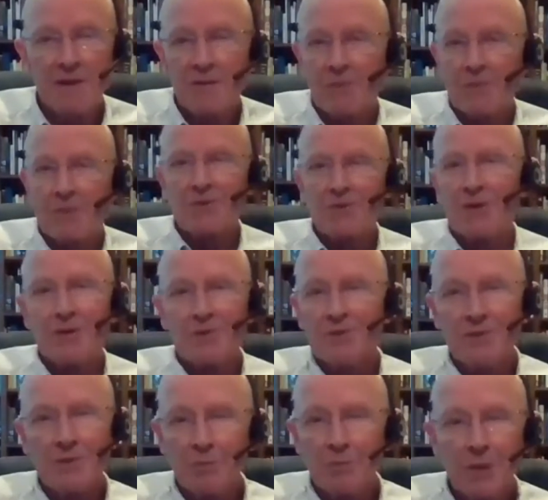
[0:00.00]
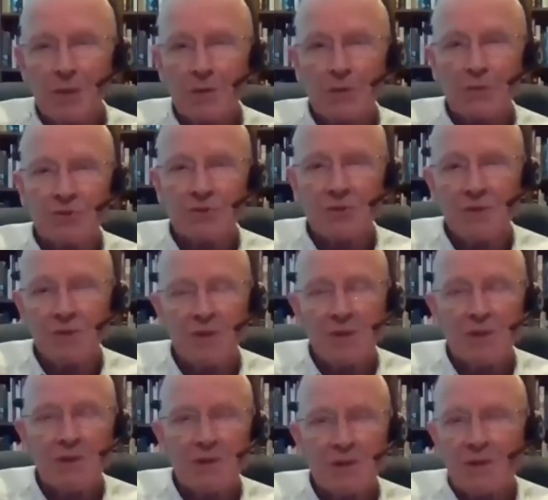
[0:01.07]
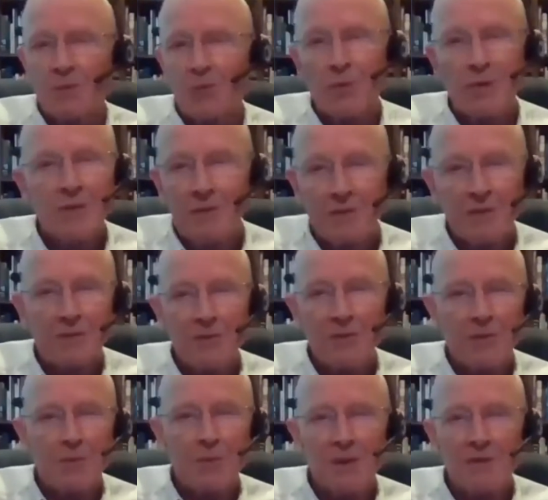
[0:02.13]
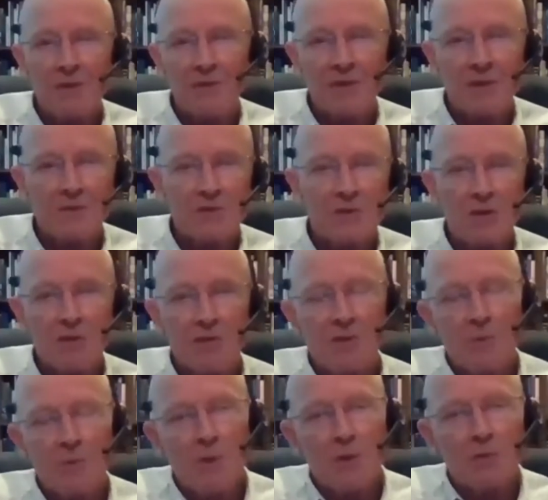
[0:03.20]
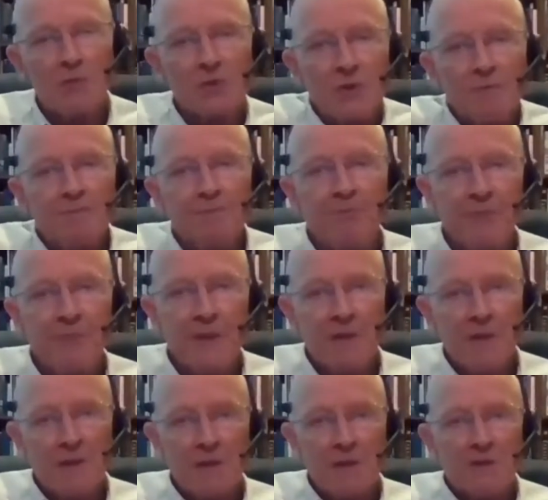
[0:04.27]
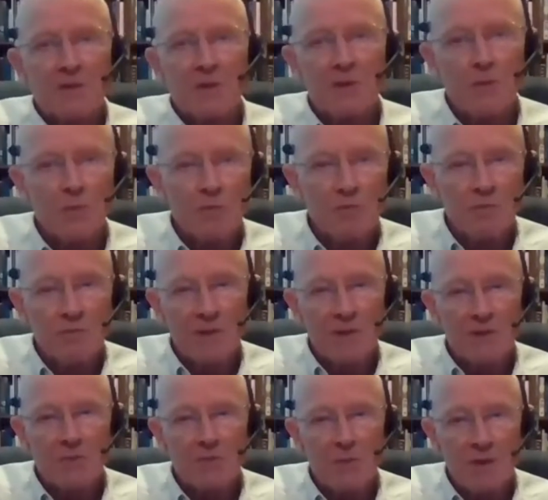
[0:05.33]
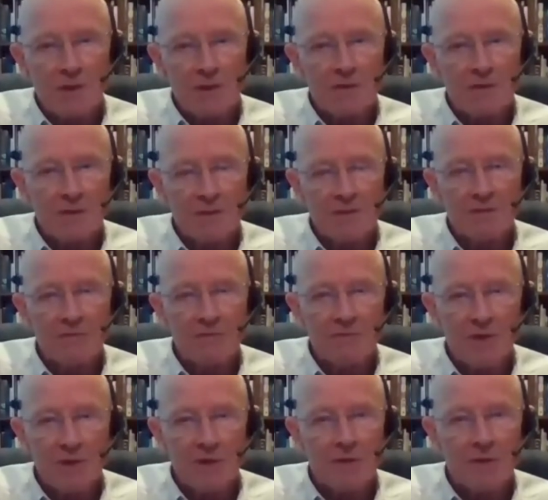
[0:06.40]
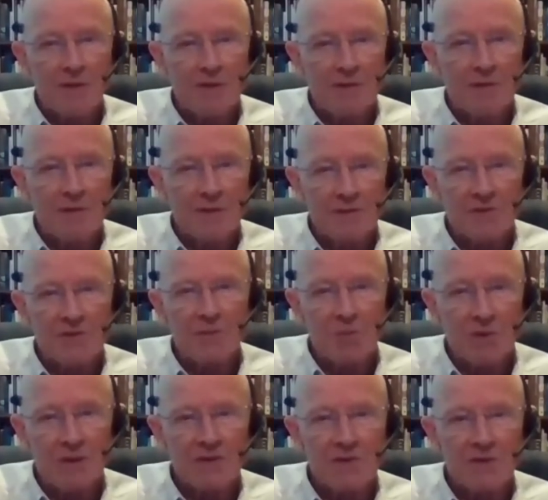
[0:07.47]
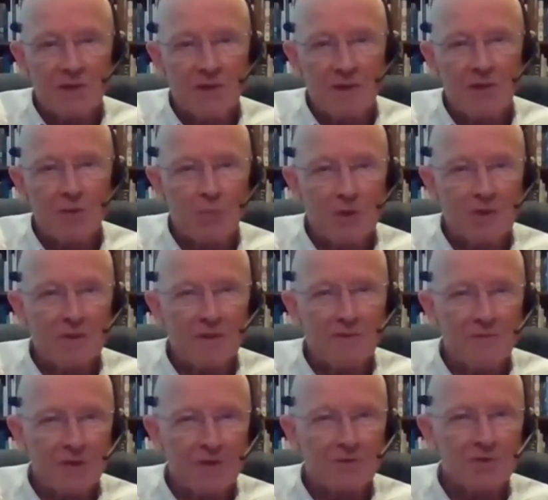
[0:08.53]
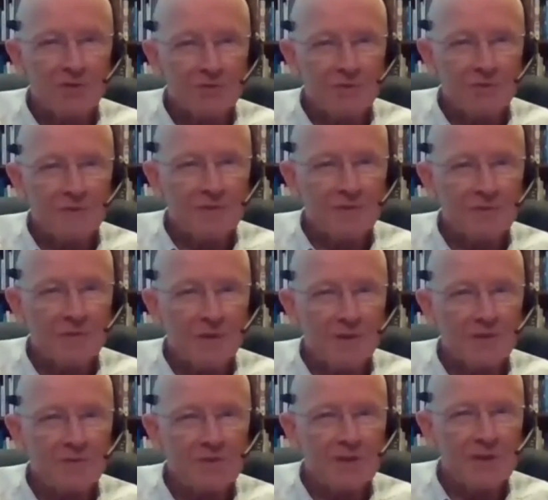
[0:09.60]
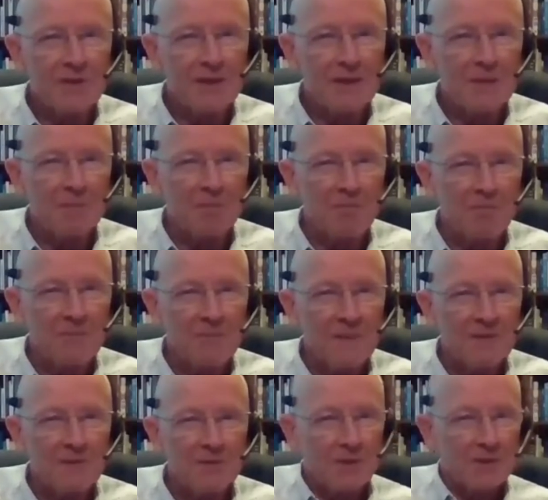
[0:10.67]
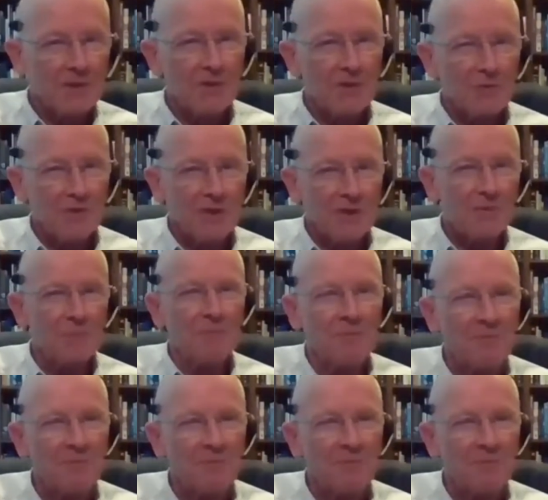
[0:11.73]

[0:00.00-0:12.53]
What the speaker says: What's hurting you the most? And what are you going to do about the things hurting you the most? So that's my very simplistic hillbilly version of RCM. Doug, over to you.